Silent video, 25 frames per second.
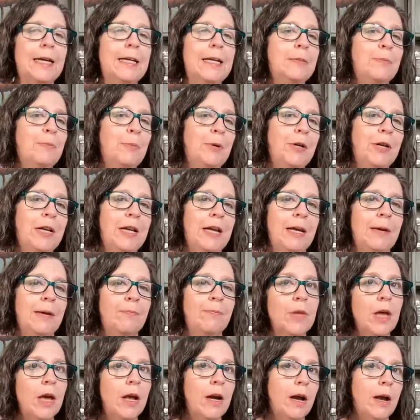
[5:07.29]
It's pretty
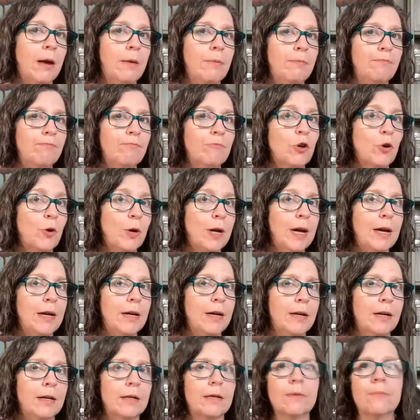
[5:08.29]
and I
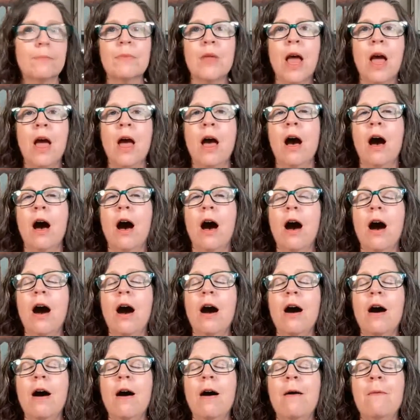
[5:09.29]
created it.
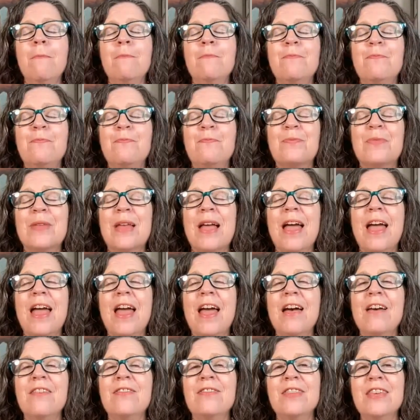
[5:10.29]

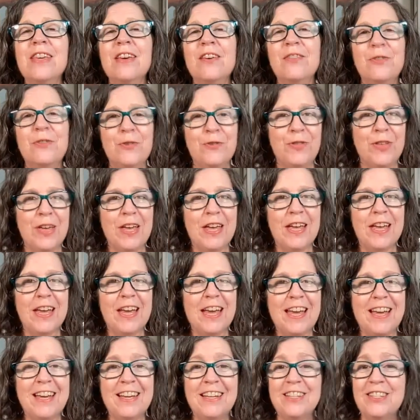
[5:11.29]
And the other thing
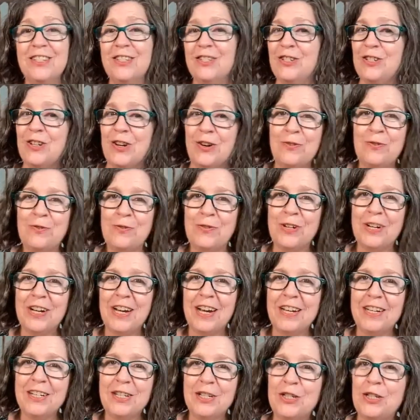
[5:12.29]
is, don't
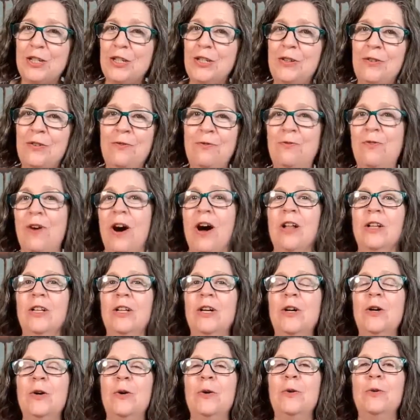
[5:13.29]
forget to
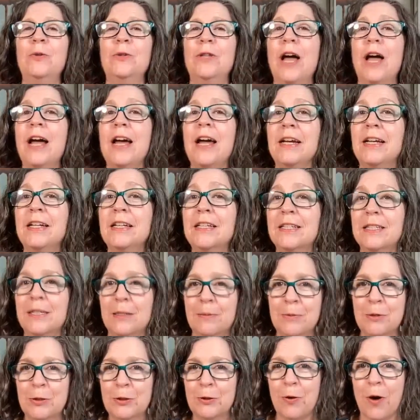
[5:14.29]
follow, like,
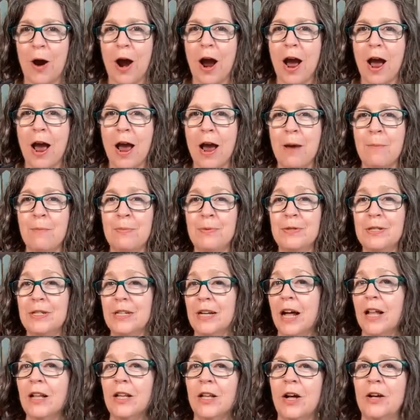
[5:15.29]
subscribe,
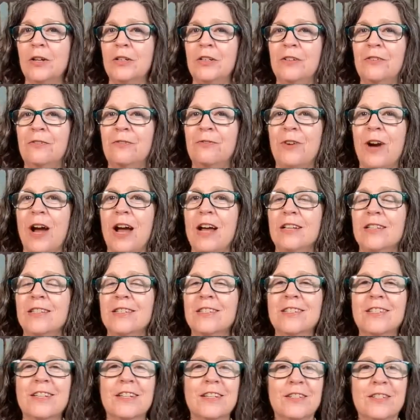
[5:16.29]
tell all your
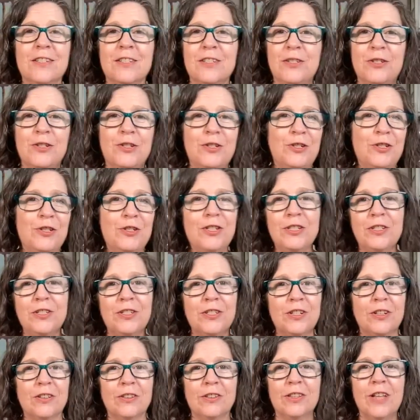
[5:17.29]
friends, because it's
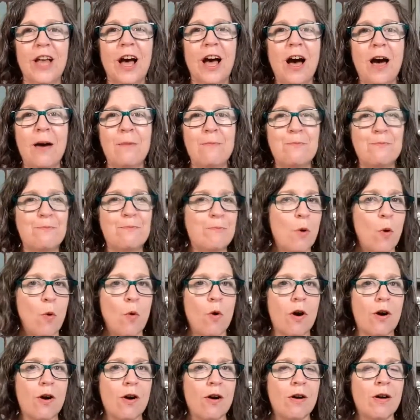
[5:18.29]
just a lot
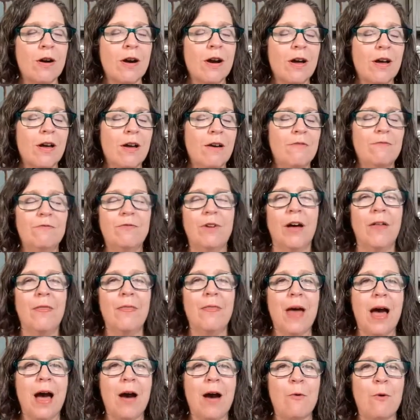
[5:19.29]
more fun
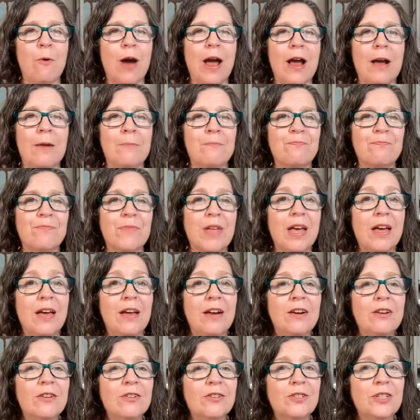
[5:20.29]
that way.
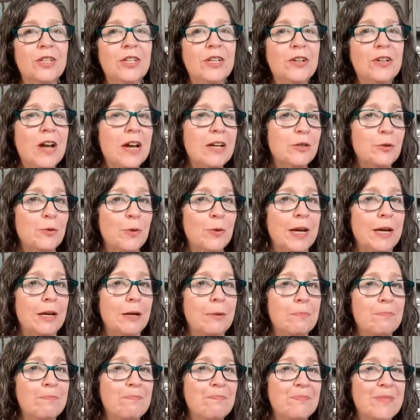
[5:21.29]
And I'll see you next week.
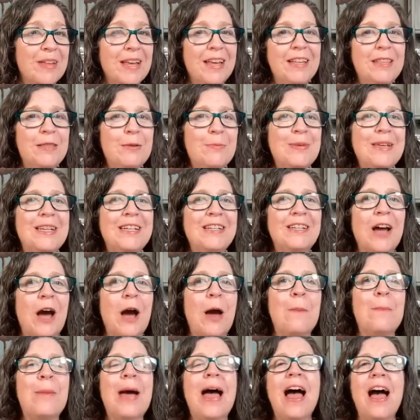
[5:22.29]
In the
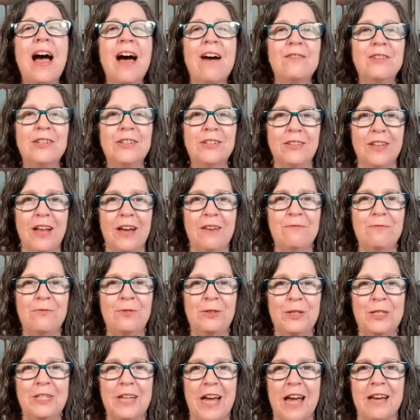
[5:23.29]
meantime, have a
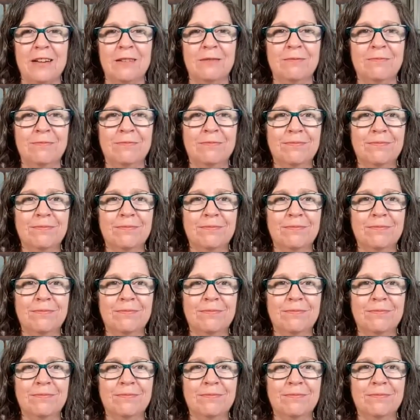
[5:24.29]
delightful day.